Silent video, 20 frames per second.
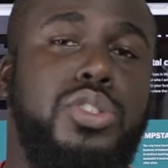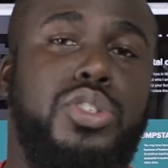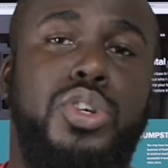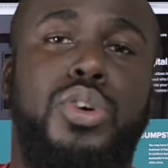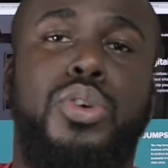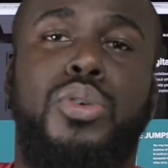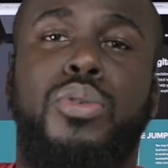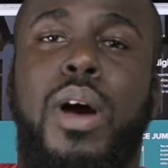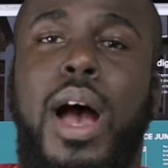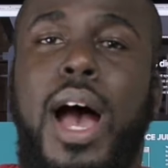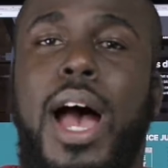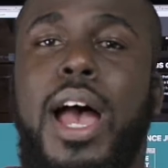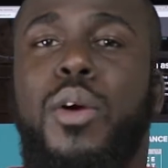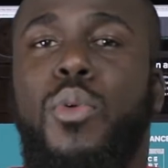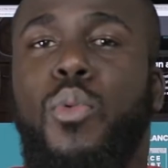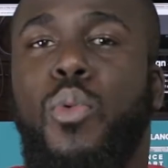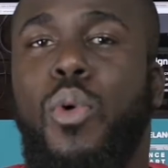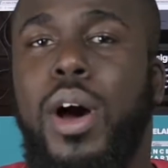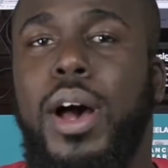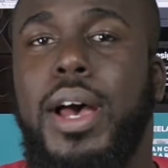do I
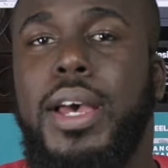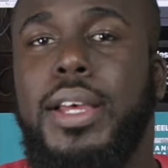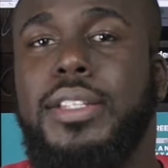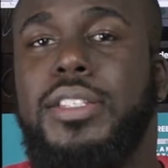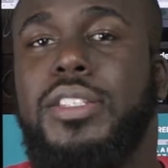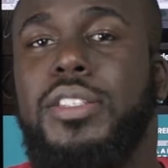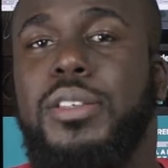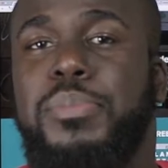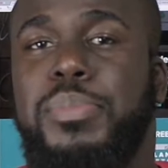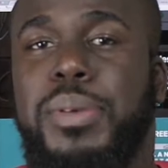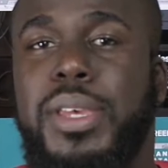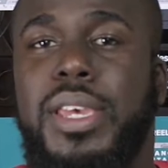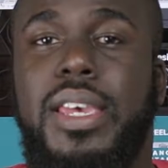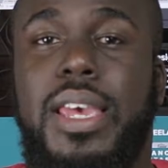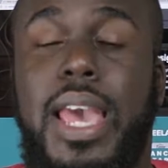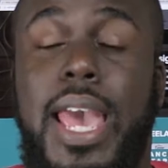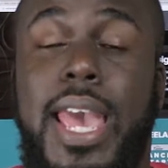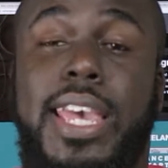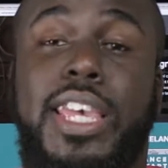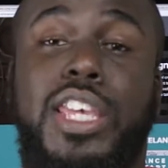want to
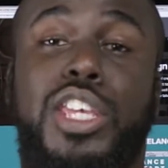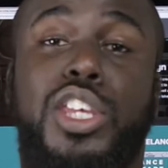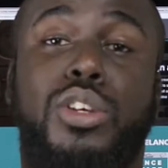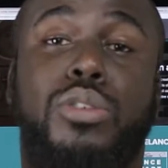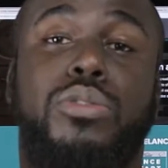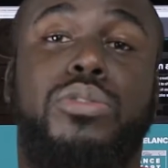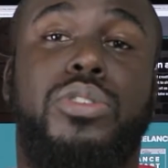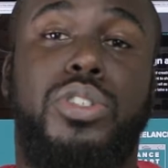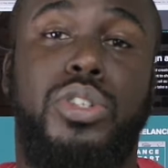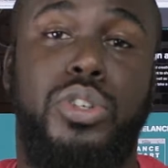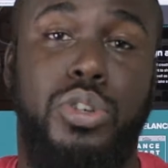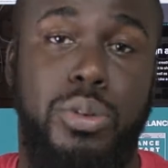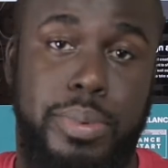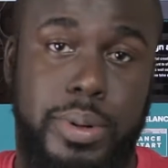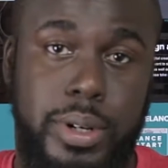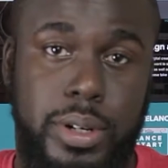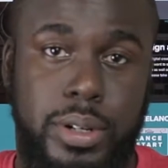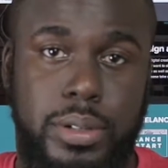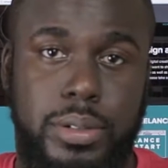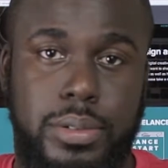be a
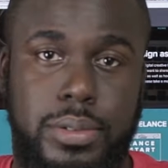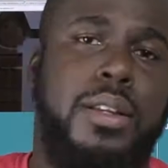YouTuber?